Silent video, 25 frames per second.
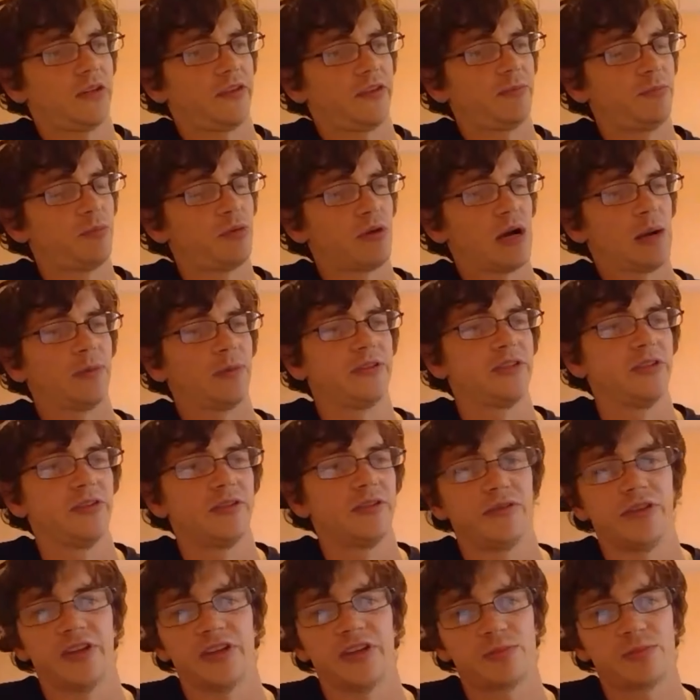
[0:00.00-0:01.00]
parameters
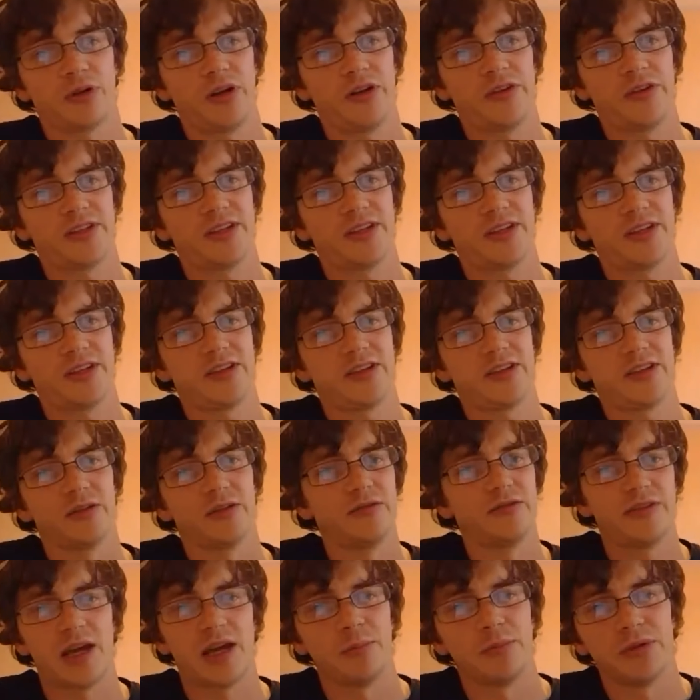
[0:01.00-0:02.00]
of this process, so
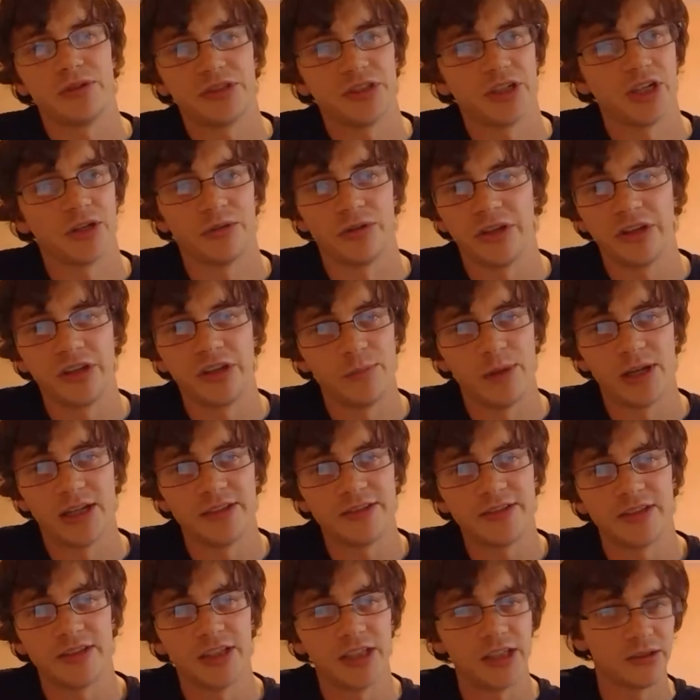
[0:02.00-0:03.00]
temperature and
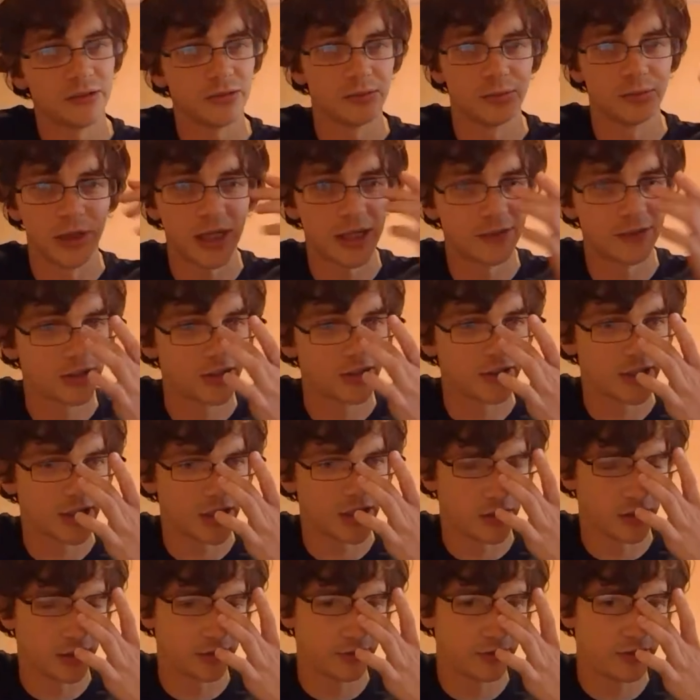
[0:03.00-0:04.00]
humidity or whatever, that
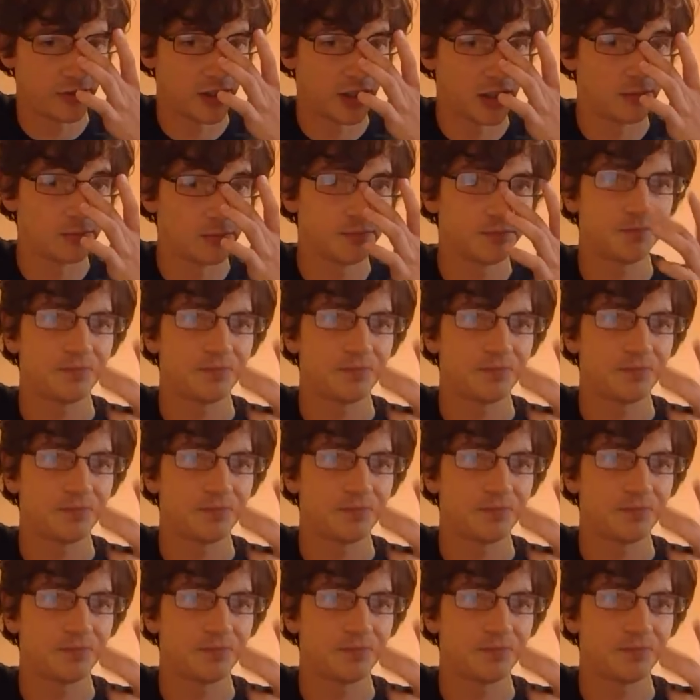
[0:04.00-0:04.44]
kind of thing.